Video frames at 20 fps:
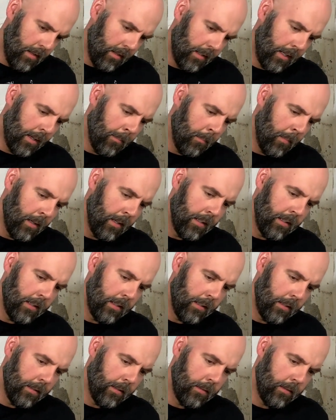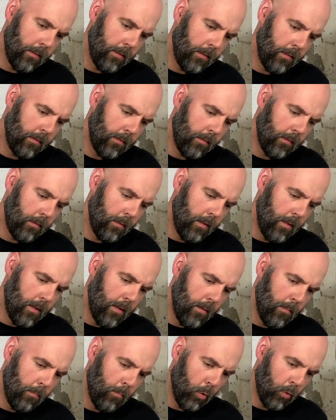Got my
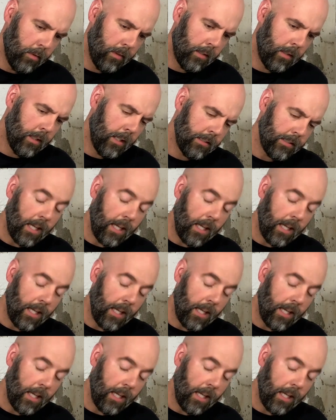brewery glass.